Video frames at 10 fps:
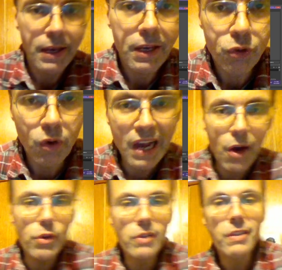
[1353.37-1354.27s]
So now
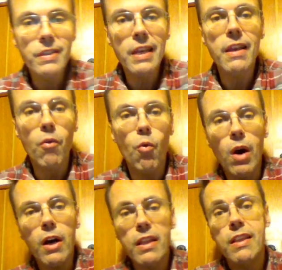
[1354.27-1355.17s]
you see
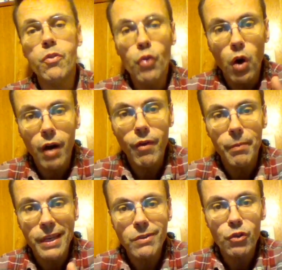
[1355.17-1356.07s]
what Novo
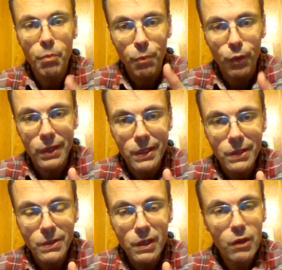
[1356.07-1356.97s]
Mesto
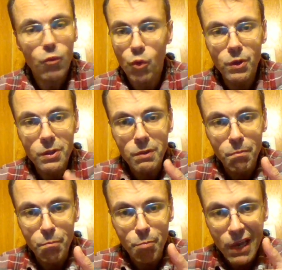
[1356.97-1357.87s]
police was
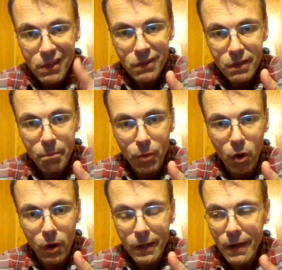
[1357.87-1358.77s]
based
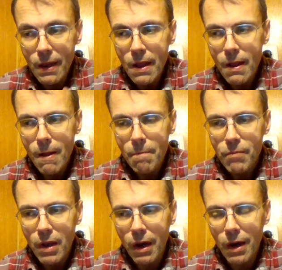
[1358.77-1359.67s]
upon.
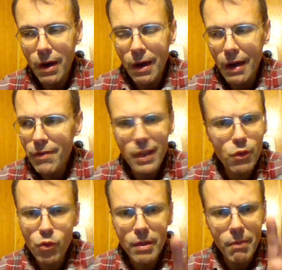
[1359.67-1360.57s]
I think it
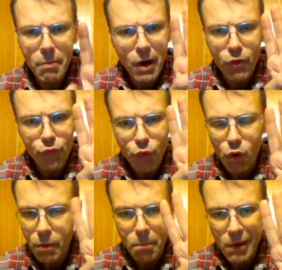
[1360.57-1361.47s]
took them about
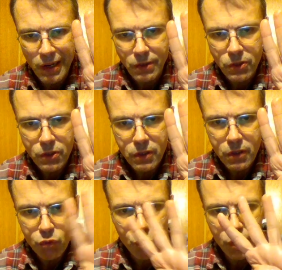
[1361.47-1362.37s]
4 months
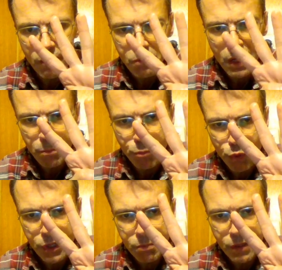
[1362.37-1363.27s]
to give me
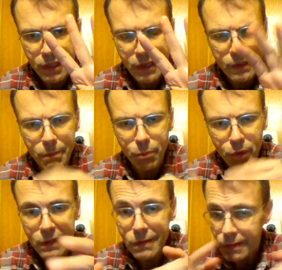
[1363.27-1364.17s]
appointment at the
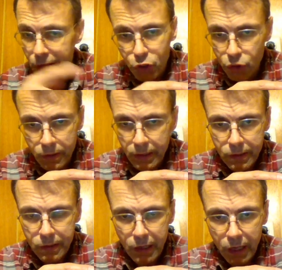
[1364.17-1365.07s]
police station
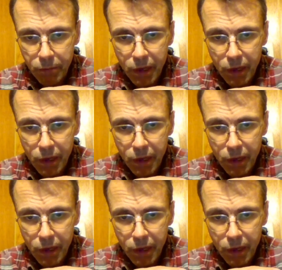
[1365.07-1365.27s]
this time,